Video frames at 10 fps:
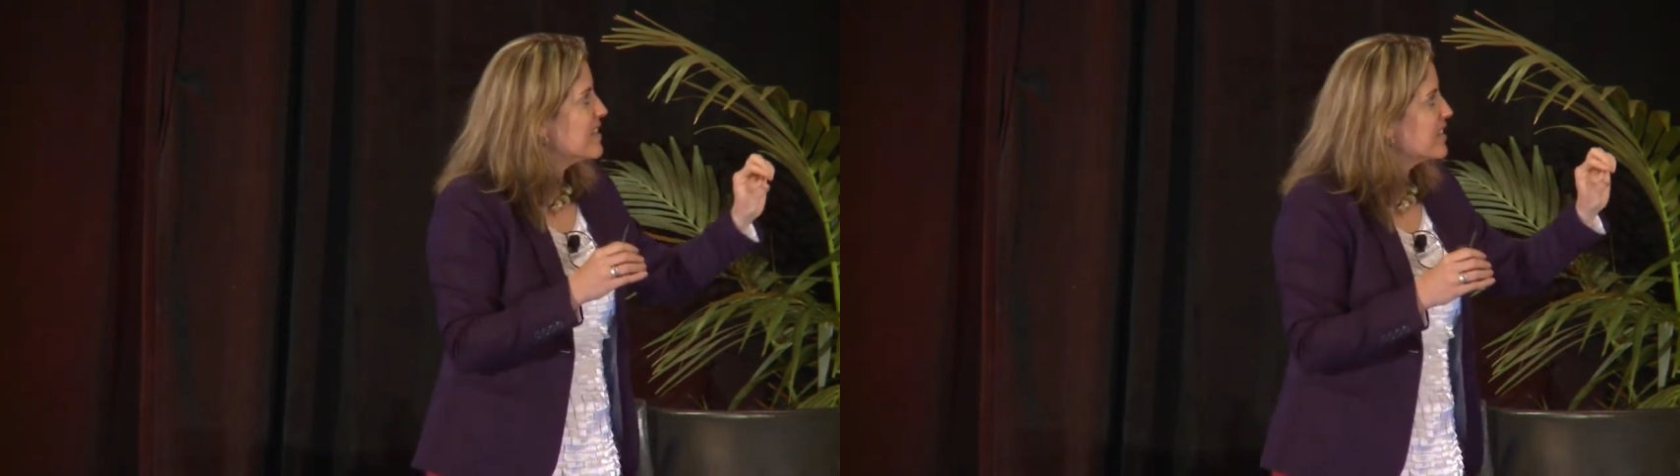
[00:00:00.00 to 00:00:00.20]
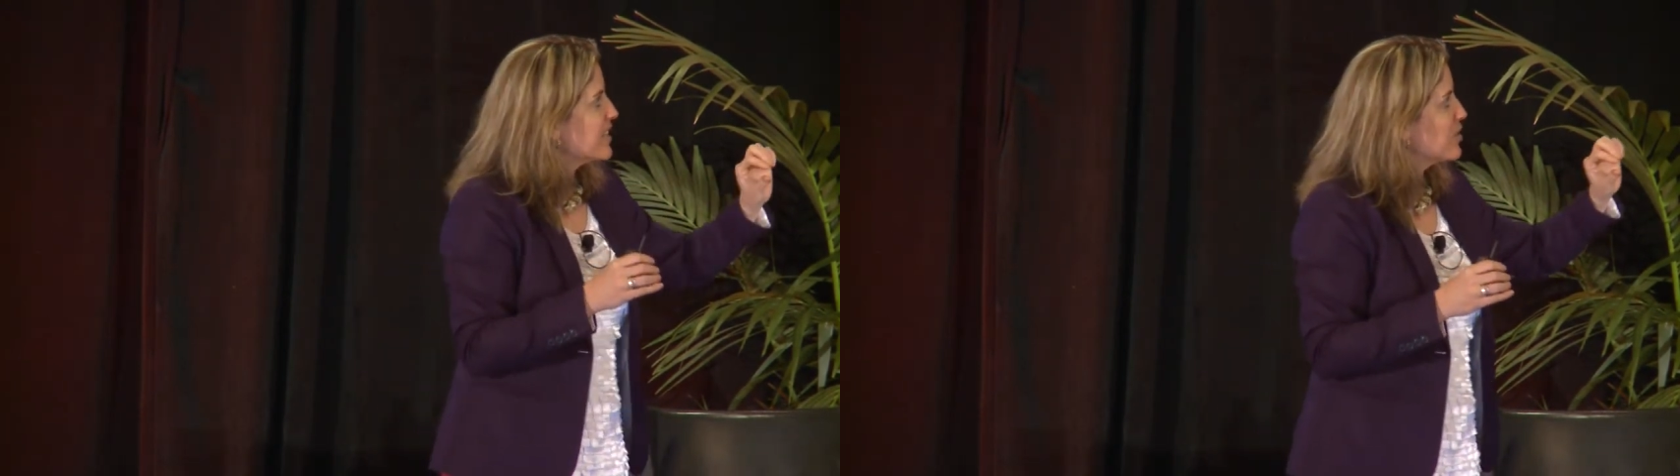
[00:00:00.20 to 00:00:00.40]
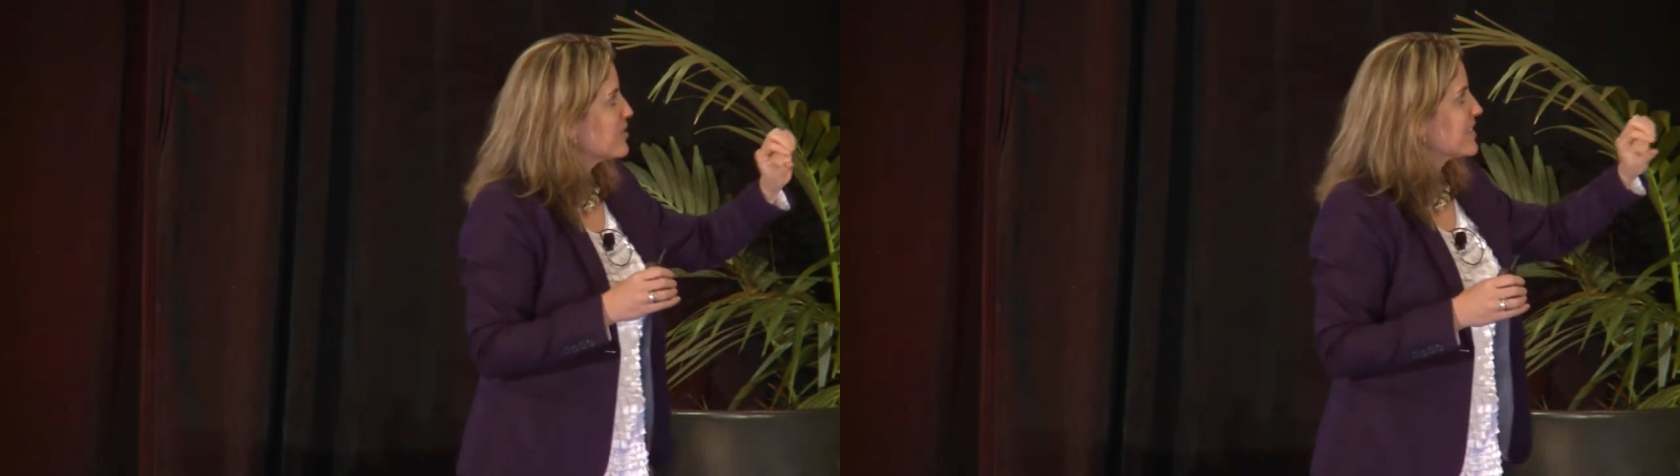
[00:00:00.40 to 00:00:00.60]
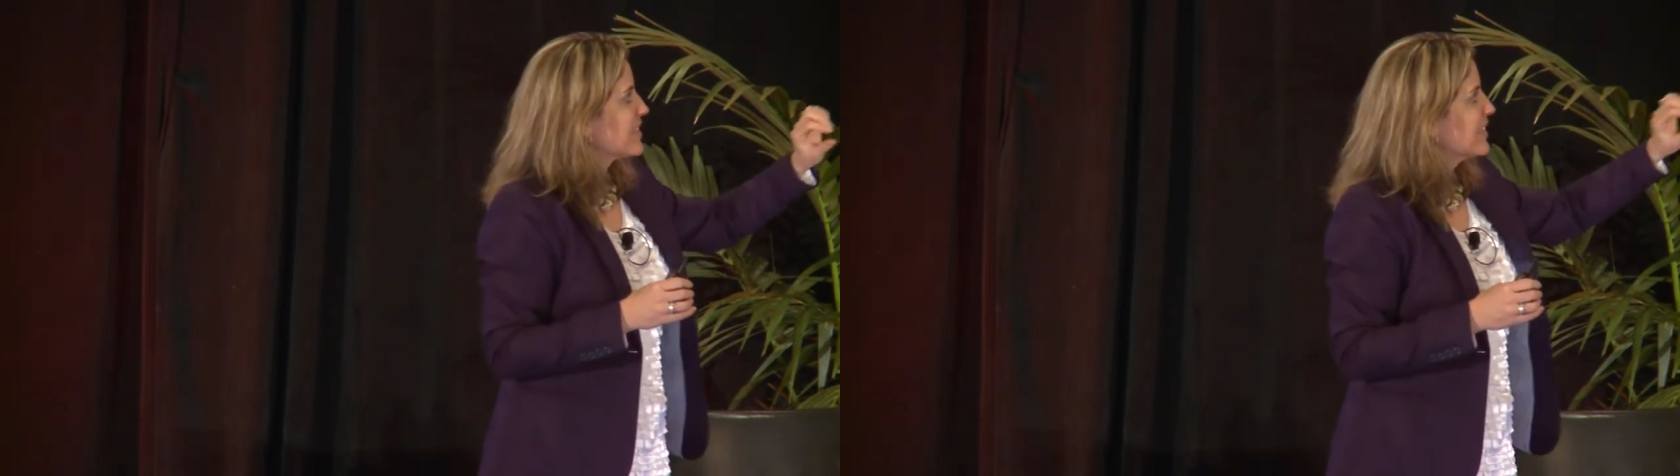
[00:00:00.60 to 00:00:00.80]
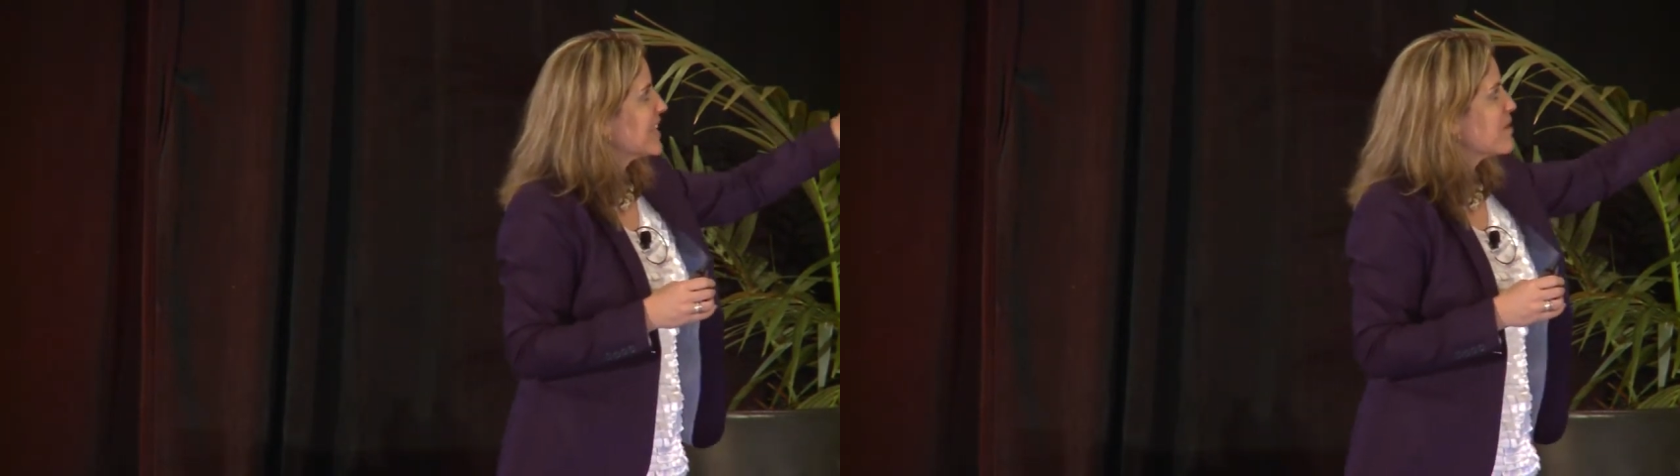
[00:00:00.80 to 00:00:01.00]
you know,
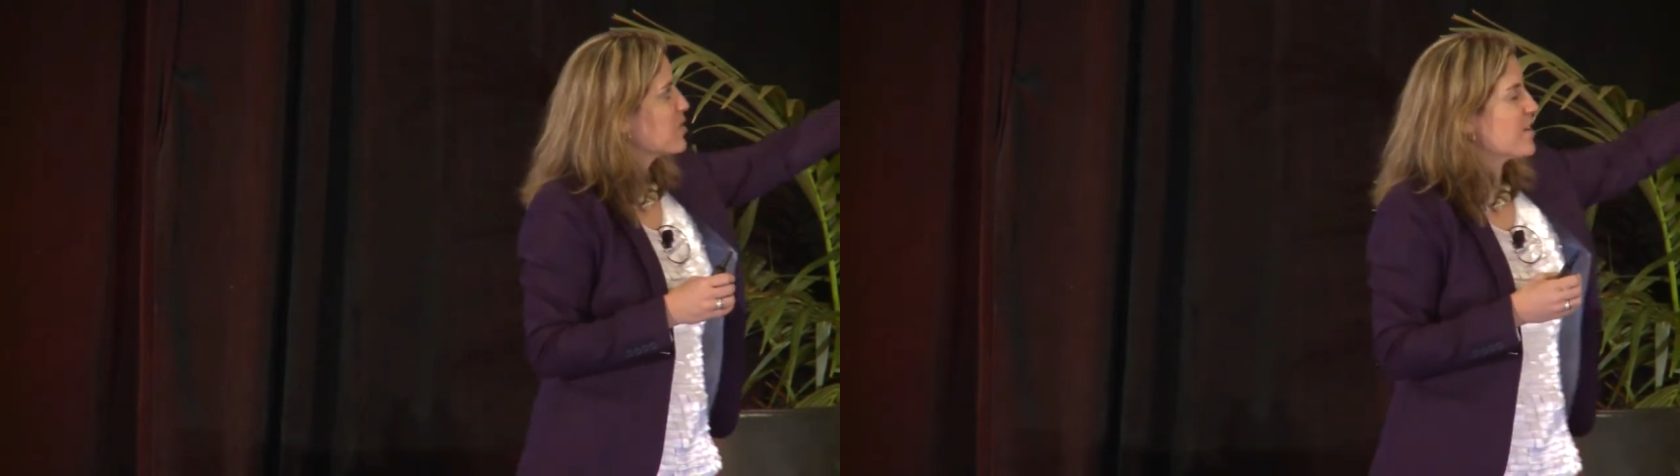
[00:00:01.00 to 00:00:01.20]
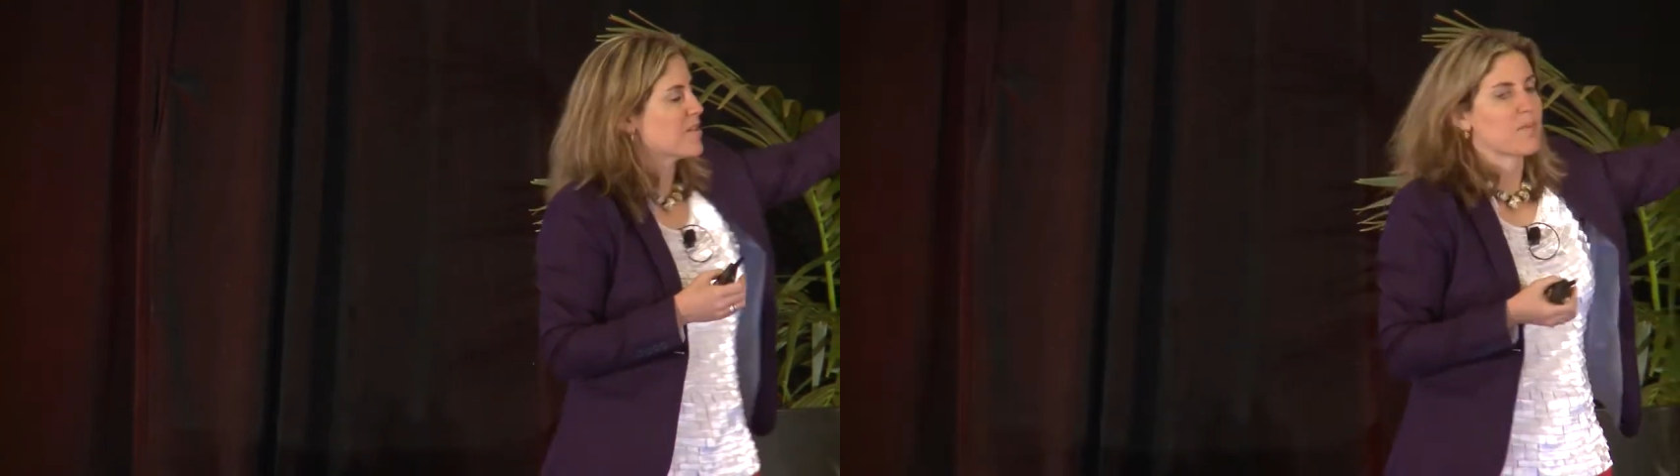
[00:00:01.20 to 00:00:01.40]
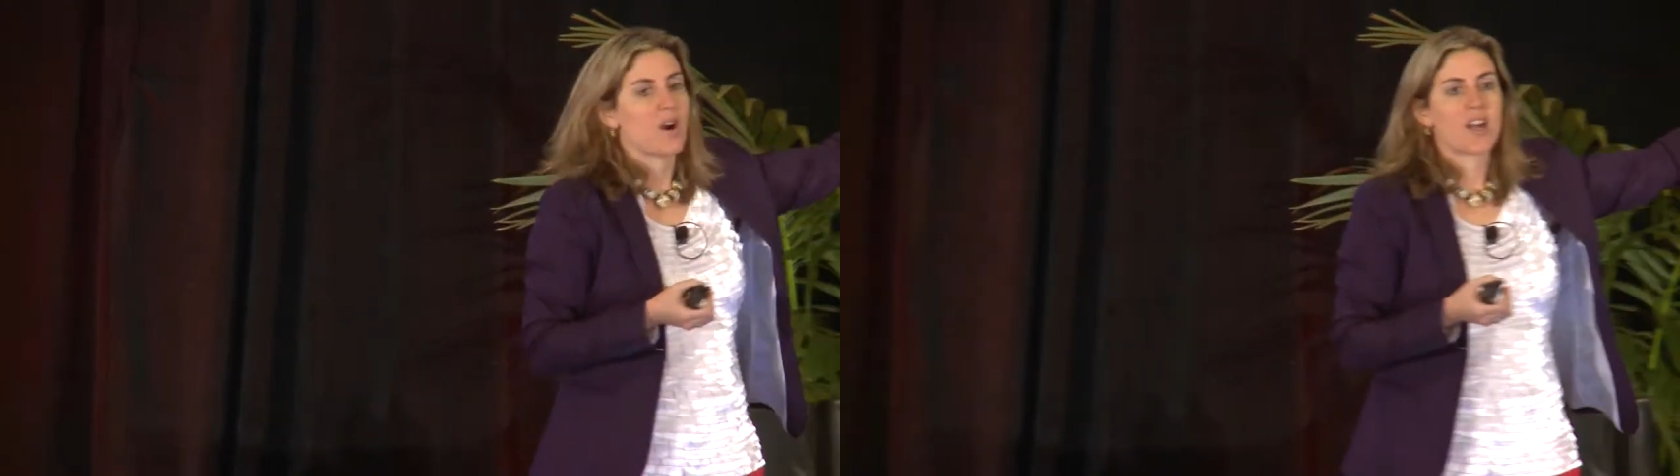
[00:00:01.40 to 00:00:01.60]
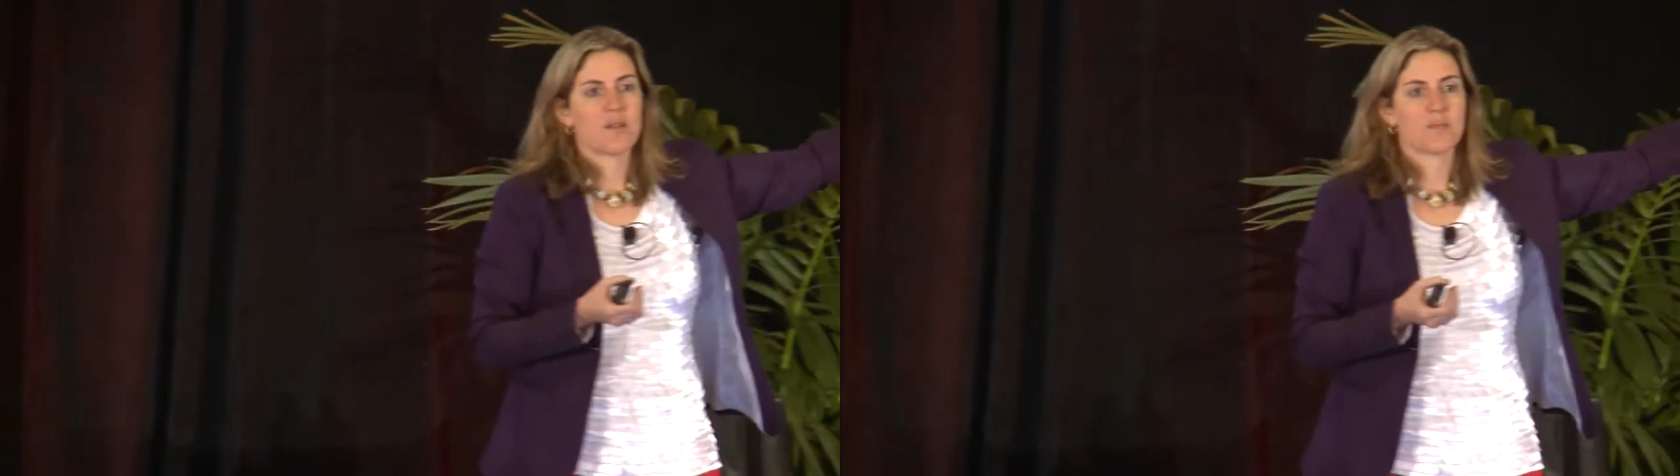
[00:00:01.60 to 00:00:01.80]
disclaimer on the bottom